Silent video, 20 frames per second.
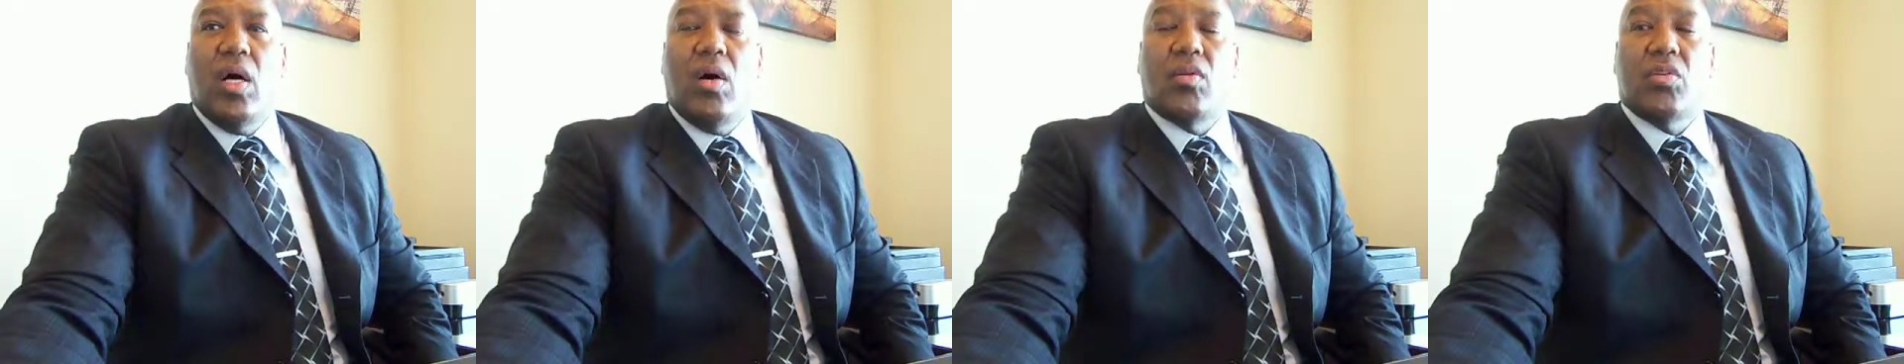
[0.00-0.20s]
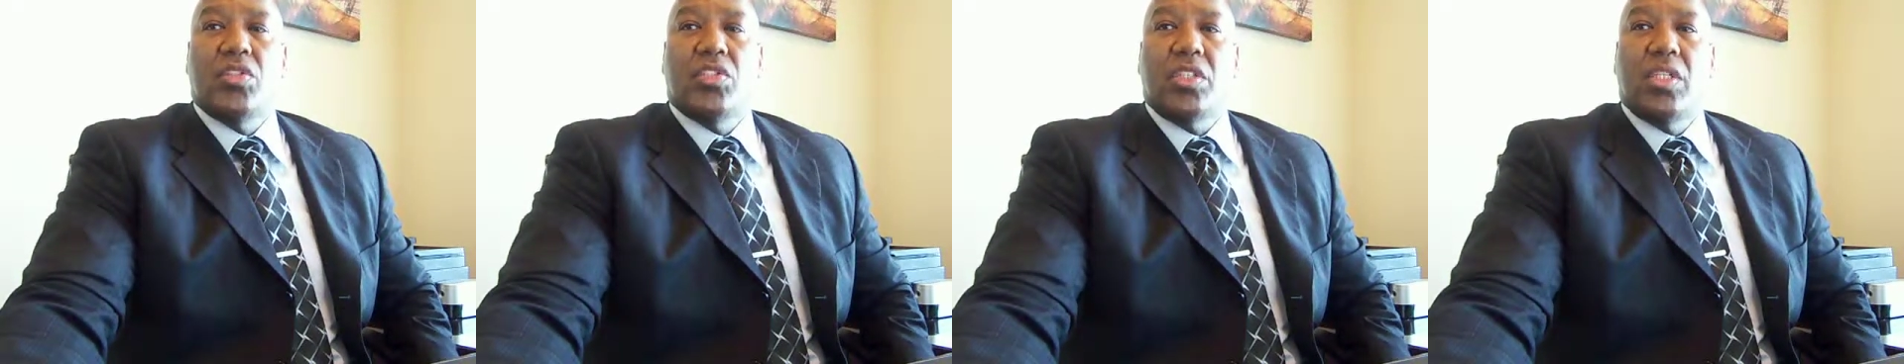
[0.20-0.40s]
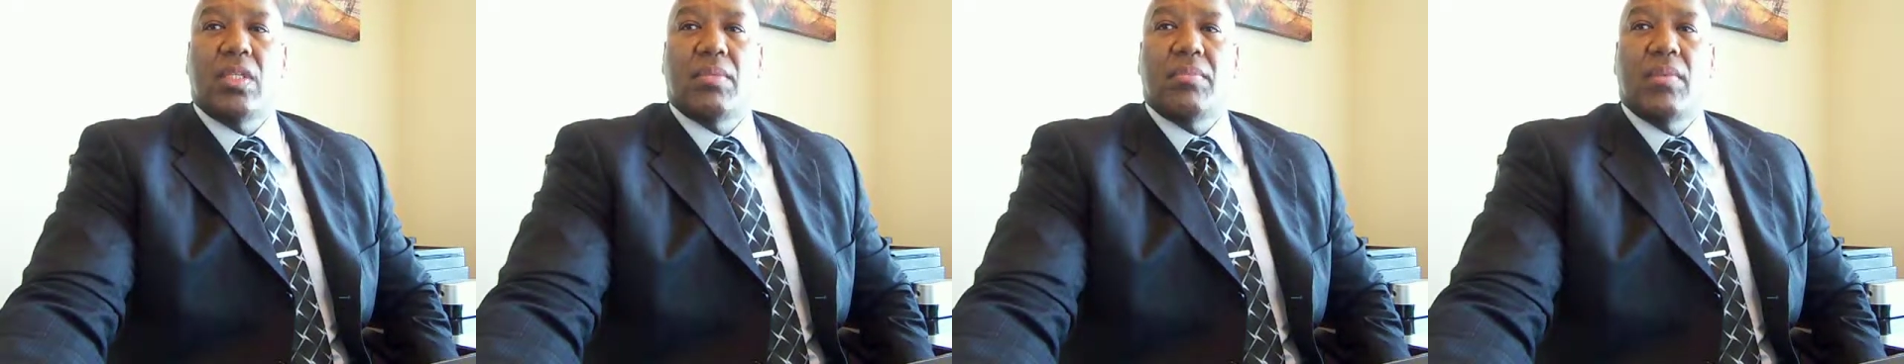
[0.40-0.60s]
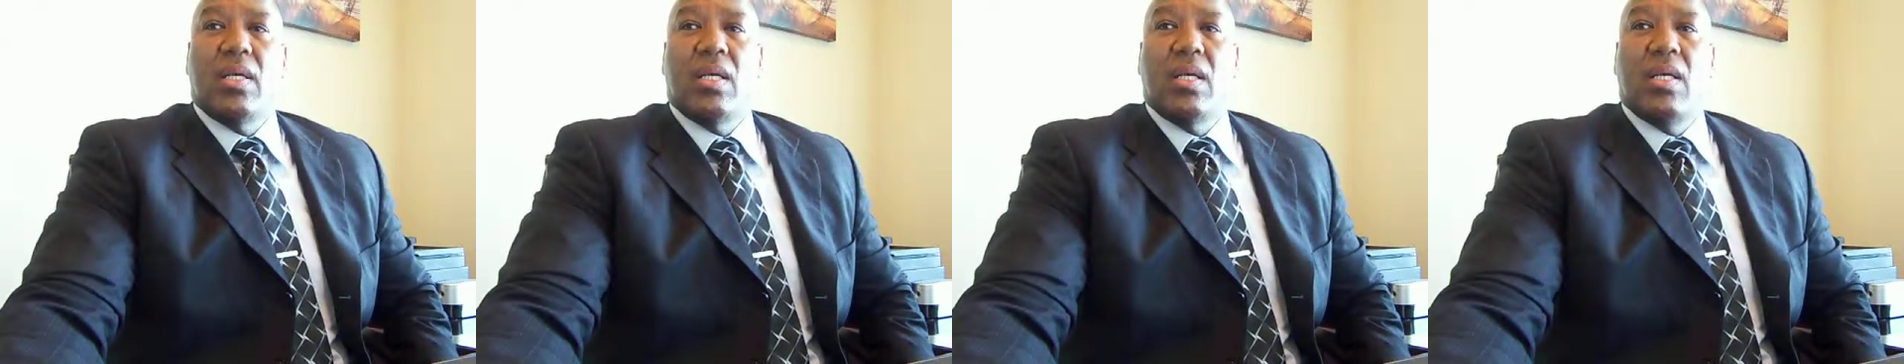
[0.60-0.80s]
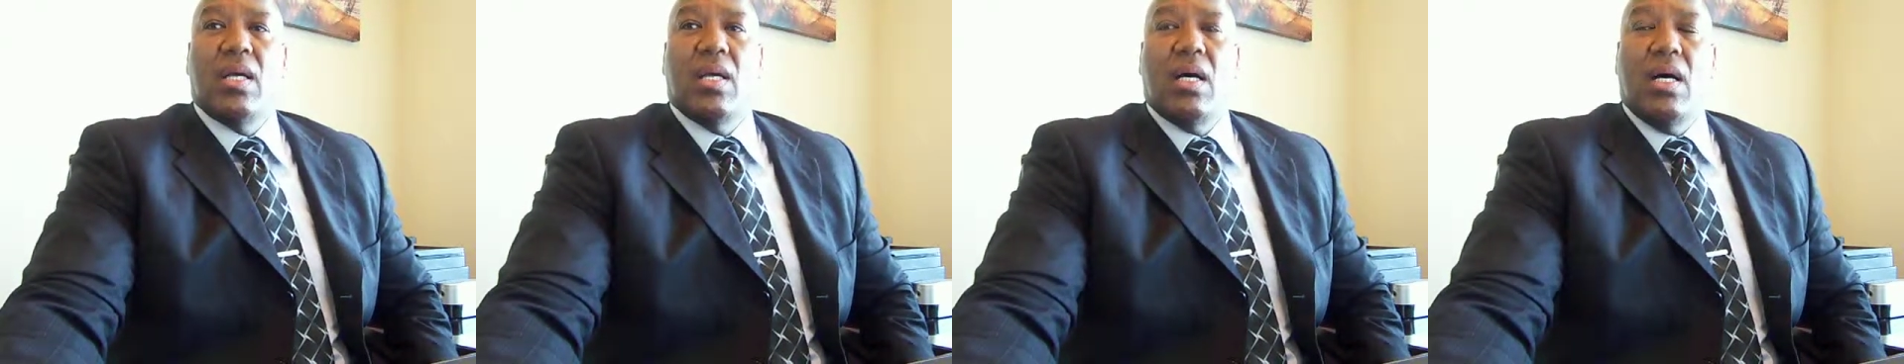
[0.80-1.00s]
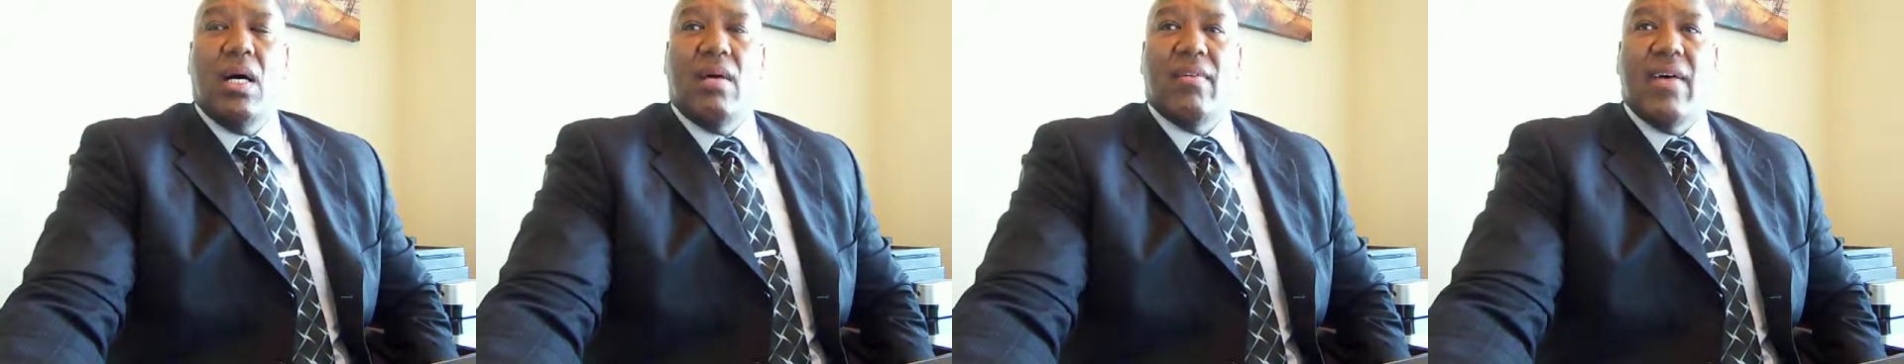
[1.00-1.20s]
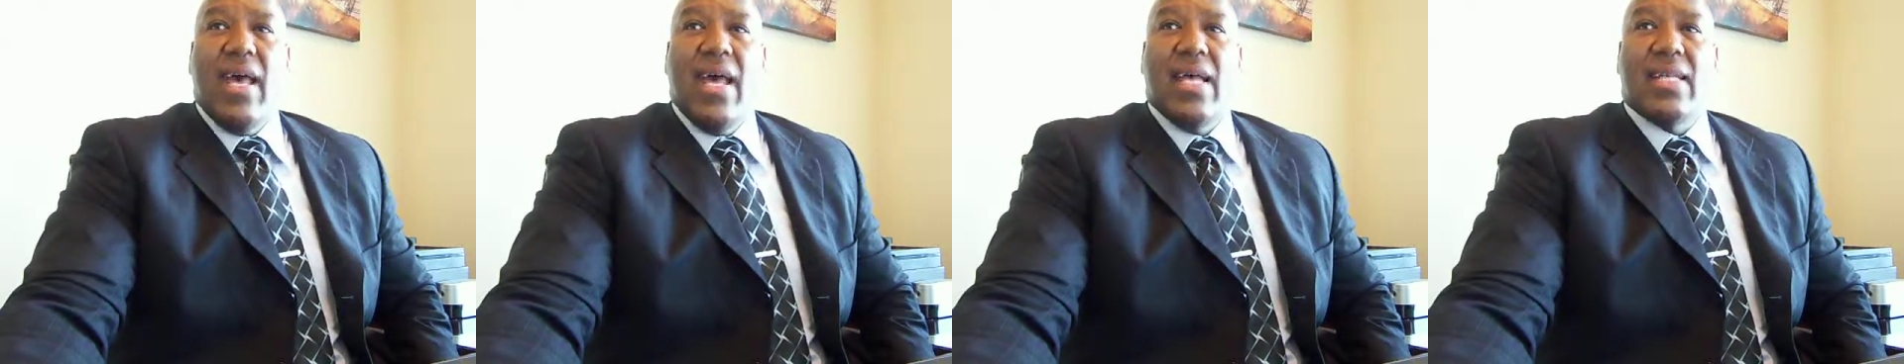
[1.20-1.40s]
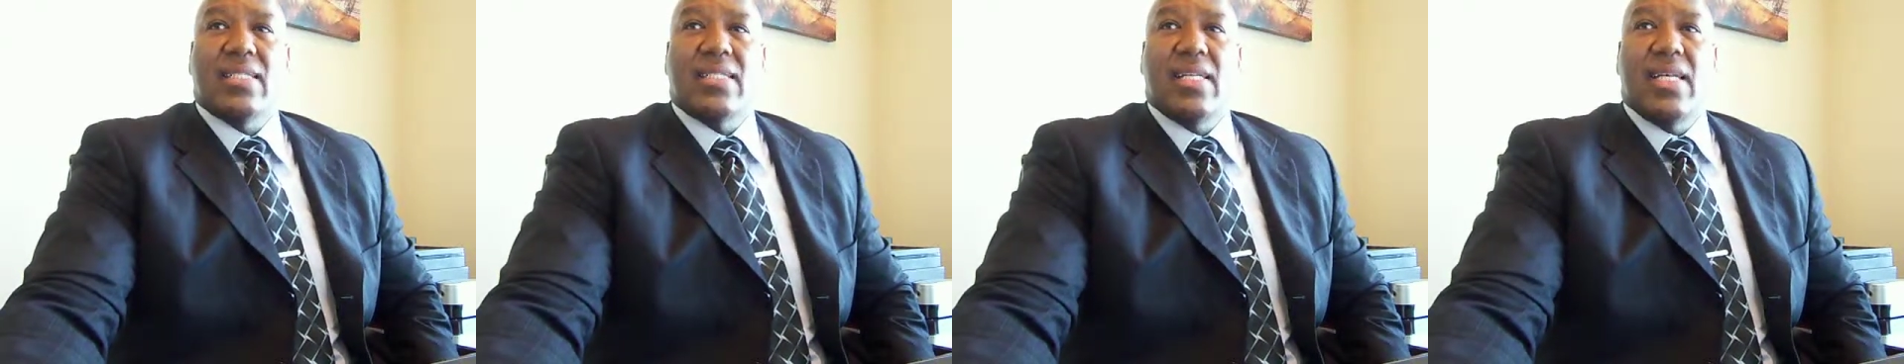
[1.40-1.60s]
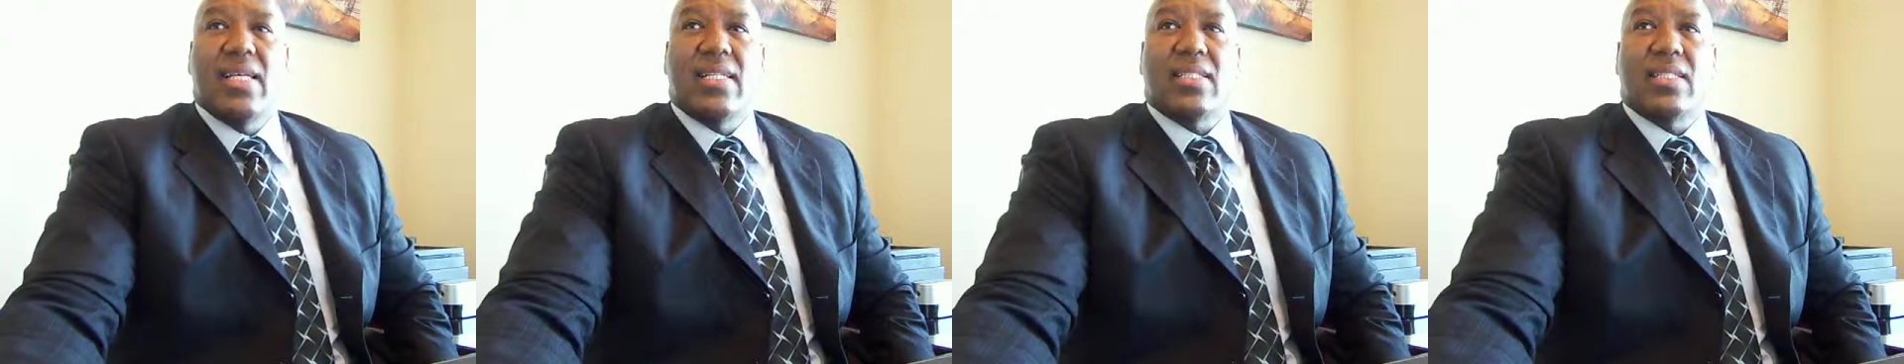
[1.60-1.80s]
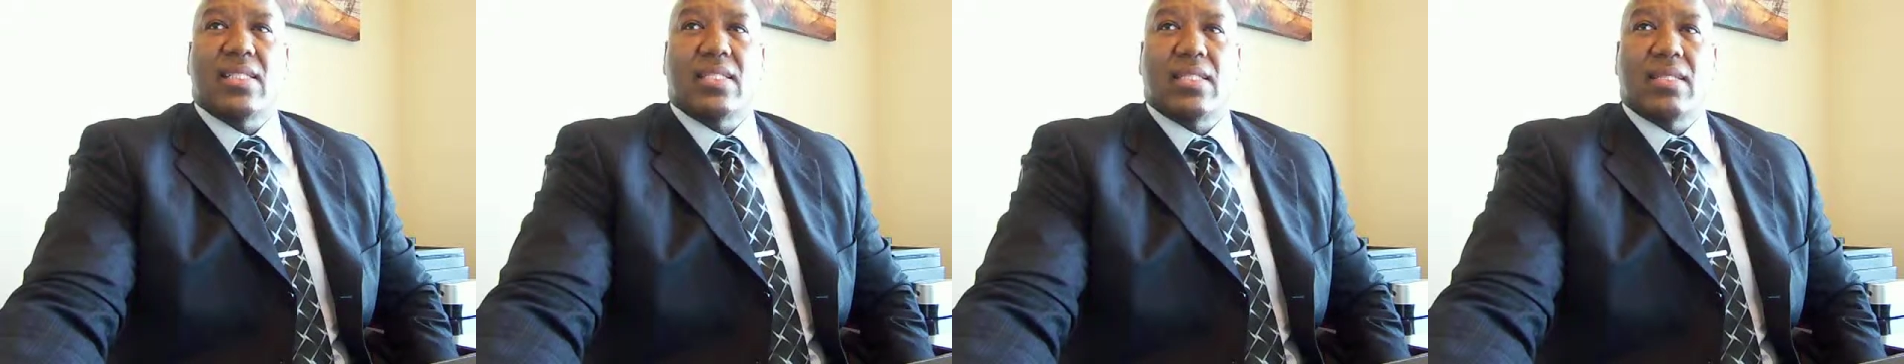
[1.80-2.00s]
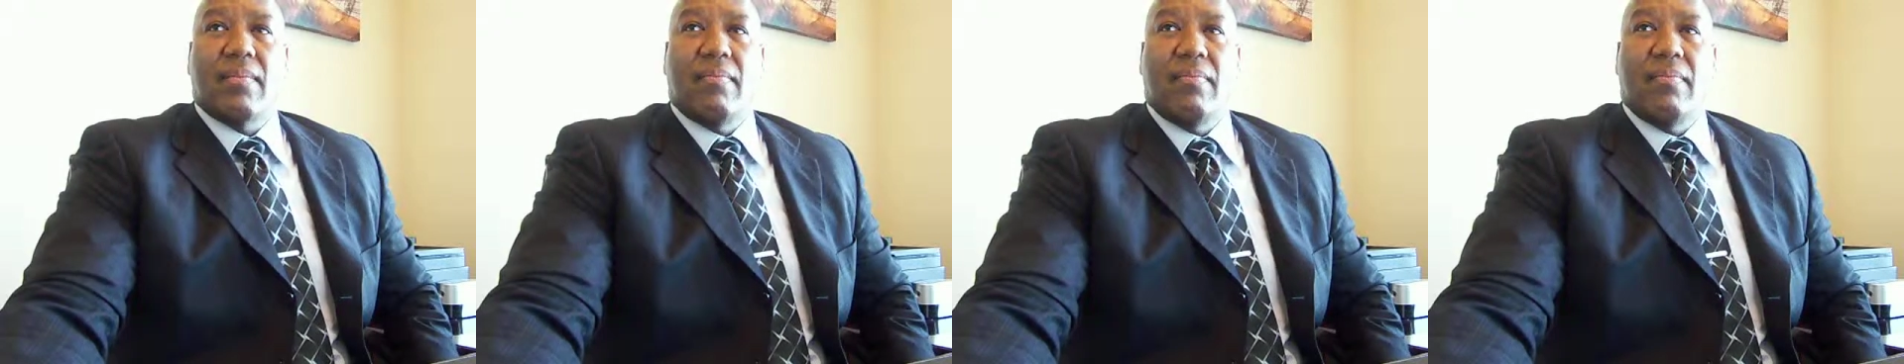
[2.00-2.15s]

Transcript: ownership of assets